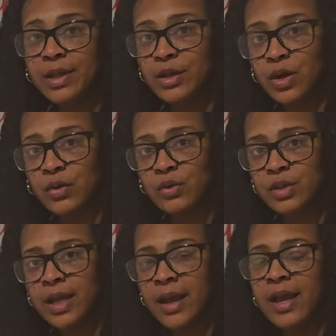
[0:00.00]
of the
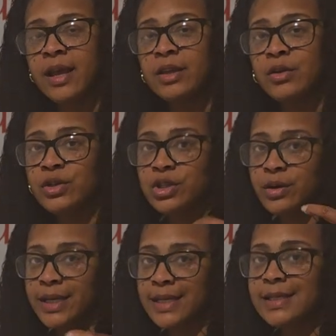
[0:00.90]
nose. Use
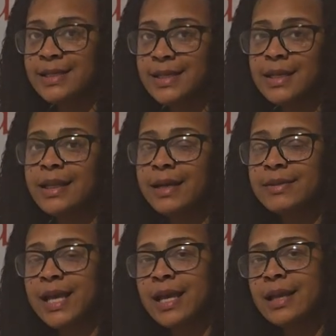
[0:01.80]
your EC clamp
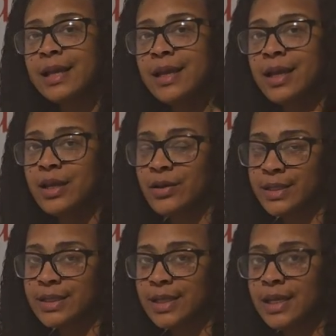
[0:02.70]
technique. Your
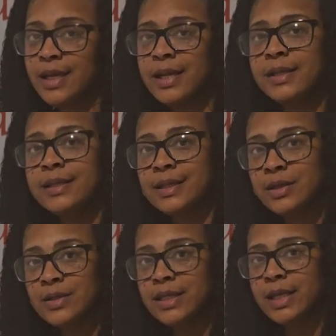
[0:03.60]
C
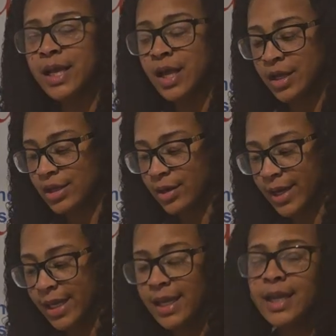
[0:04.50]
seals it. Your
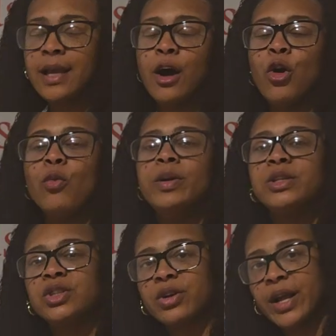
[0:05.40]
E
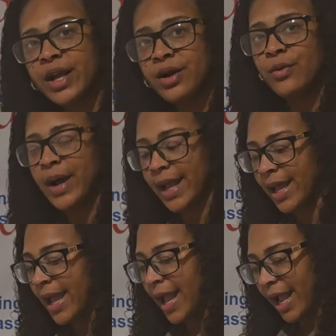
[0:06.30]
opens your airway,
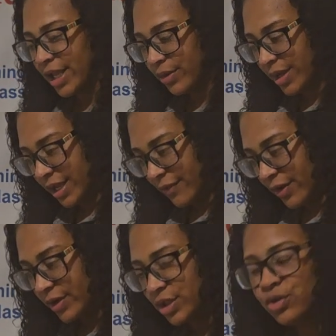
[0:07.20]
and you give
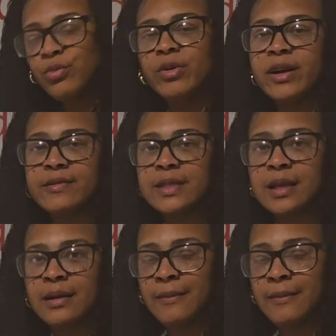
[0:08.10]
your two breaths.